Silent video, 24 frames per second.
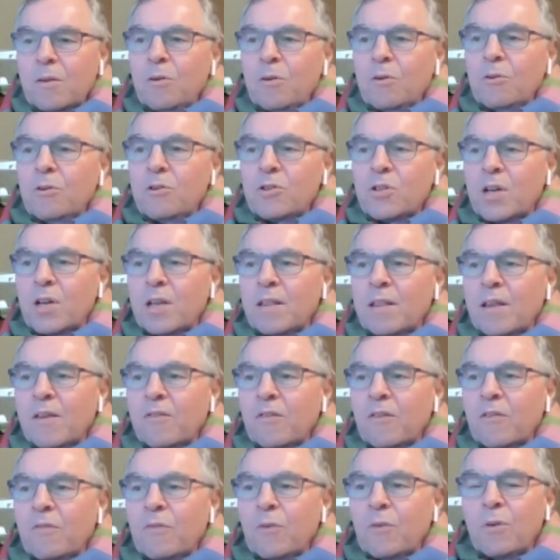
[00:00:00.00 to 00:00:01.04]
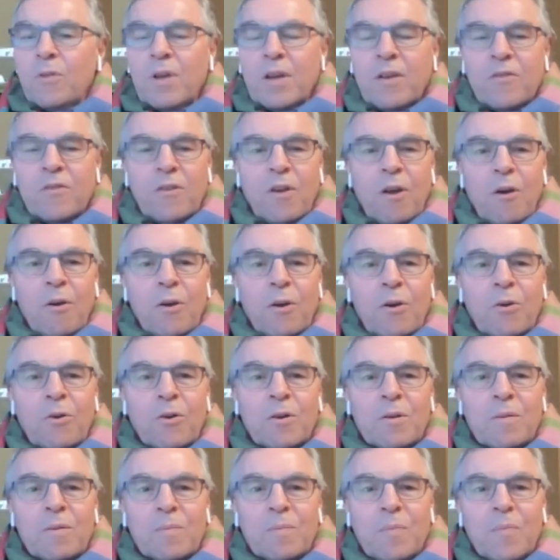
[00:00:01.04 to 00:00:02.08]
Usually there's a few things going
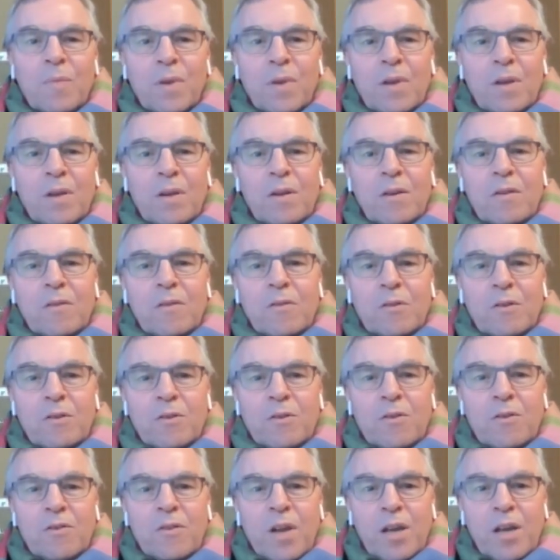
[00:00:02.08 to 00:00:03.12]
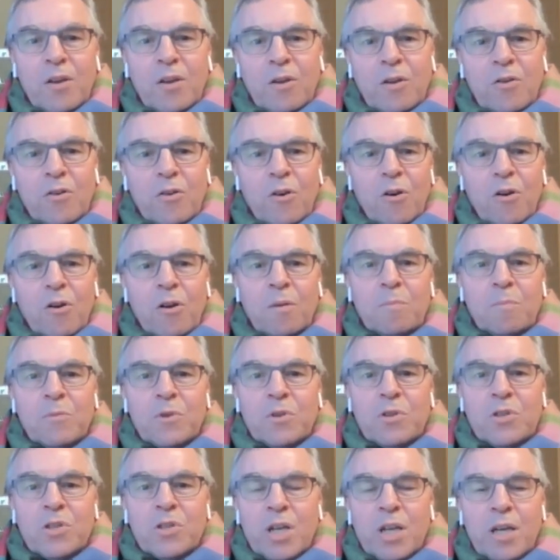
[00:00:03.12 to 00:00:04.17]
on, so just take your time
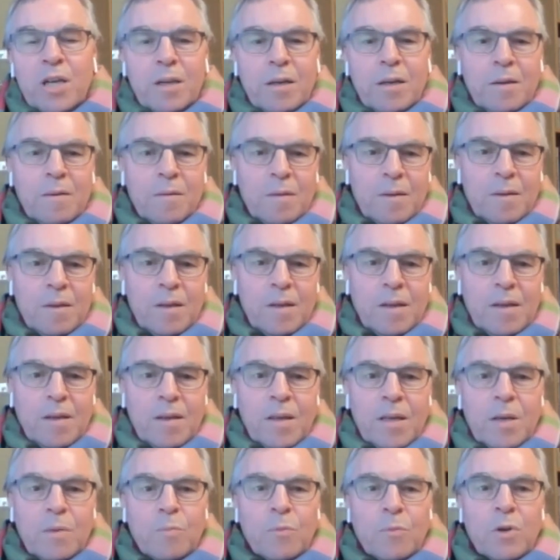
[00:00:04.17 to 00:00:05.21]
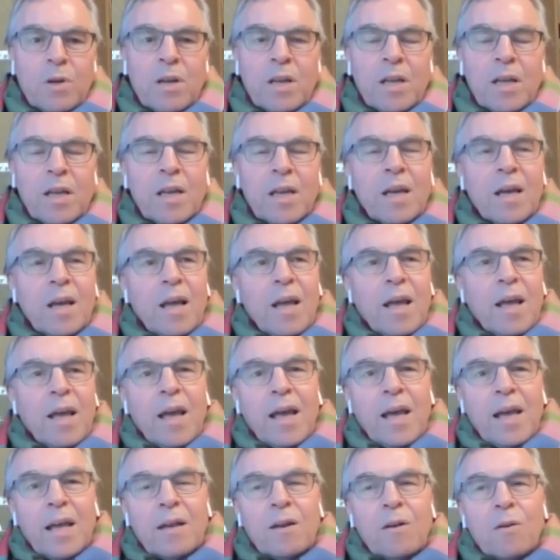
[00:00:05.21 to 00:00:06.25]
to check inwardly
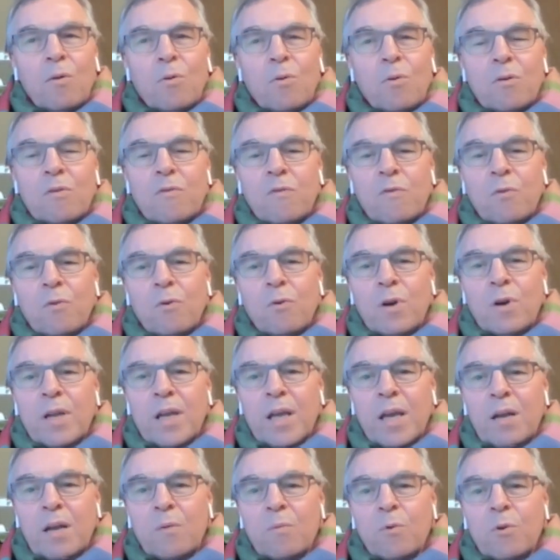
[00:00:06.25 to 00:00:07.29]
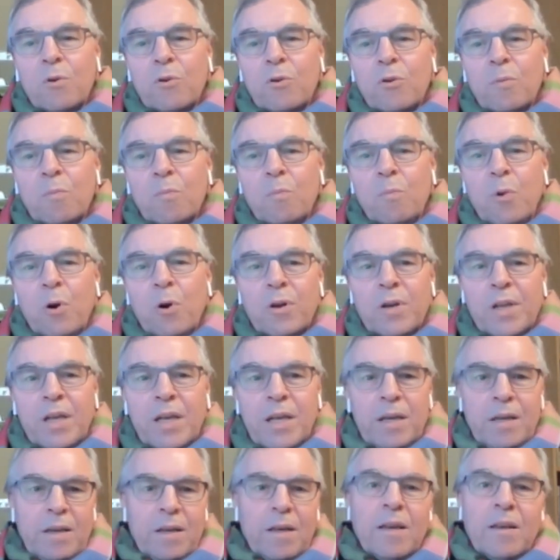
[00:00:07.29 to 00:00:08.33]
and look for, again, what your
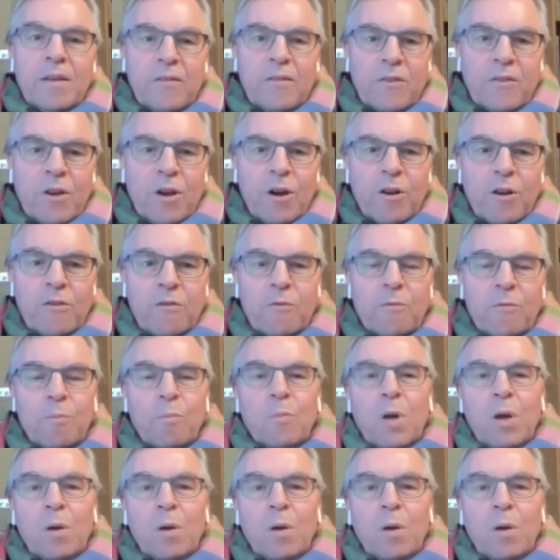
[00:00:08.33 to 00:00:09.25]
body is kind of